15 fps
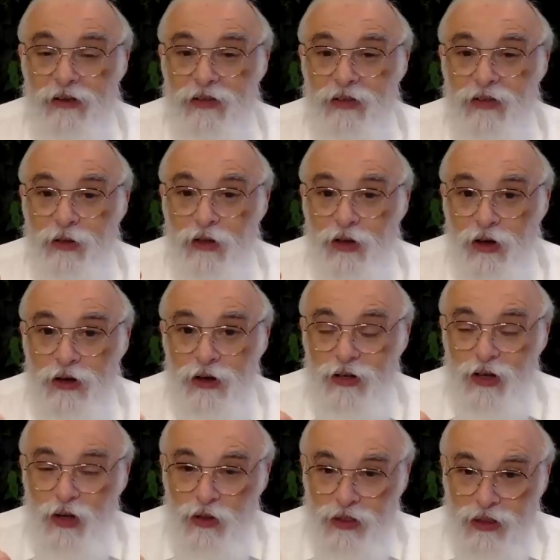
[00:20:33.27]
So Lechayda,
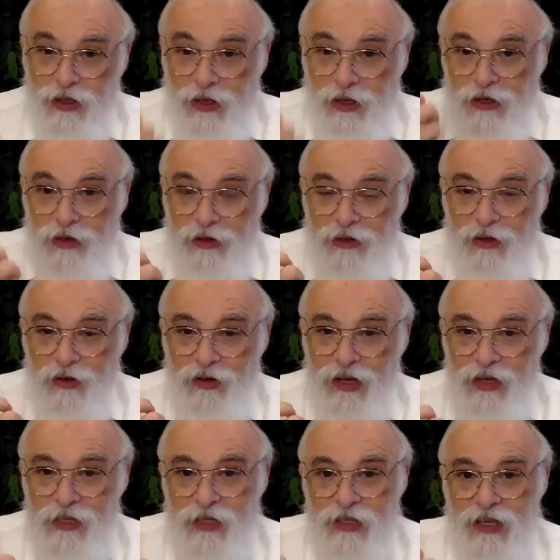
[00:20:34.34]
you'd think,
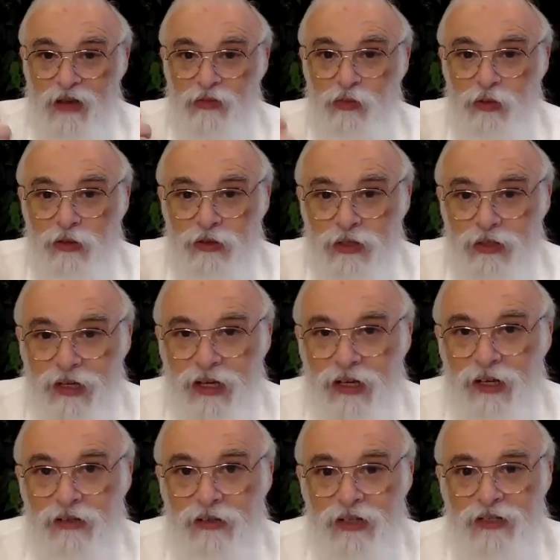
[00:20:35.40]
okay, so the Emunah
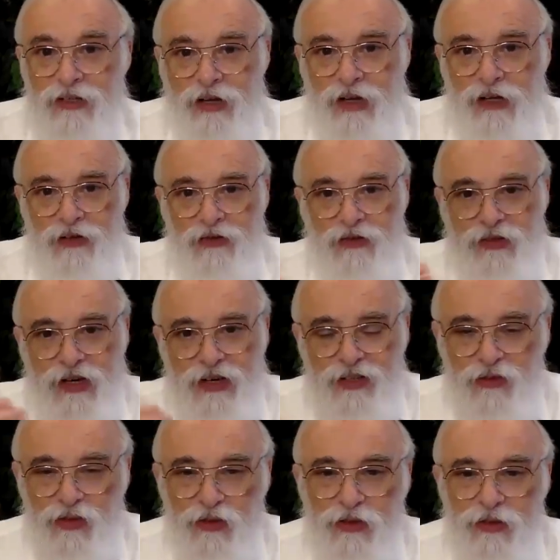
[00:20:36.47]
now is kind of
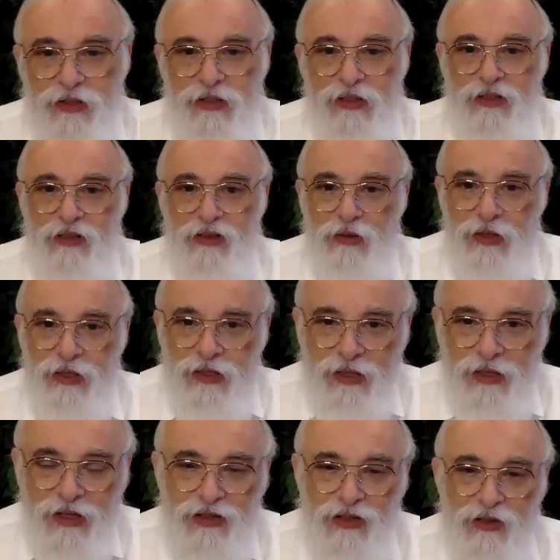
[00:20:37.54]
transmuted into an
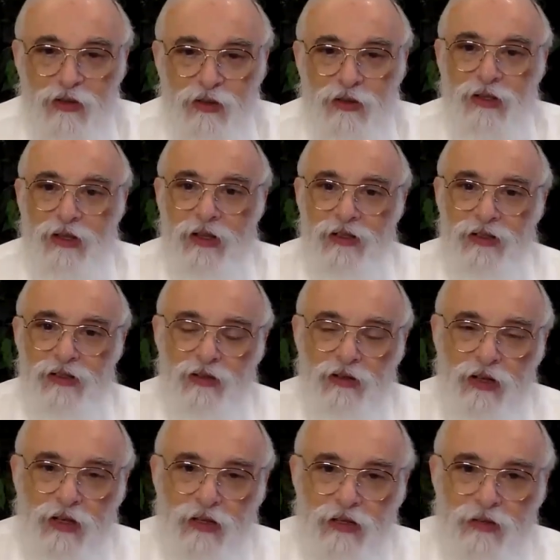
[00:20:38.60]
intellectual
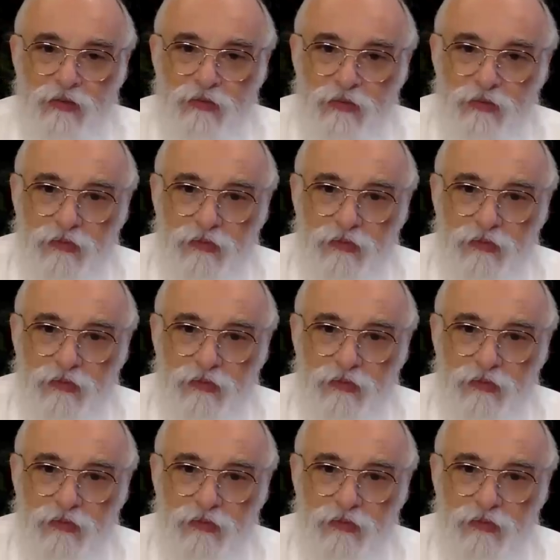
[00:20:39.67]
Judaism.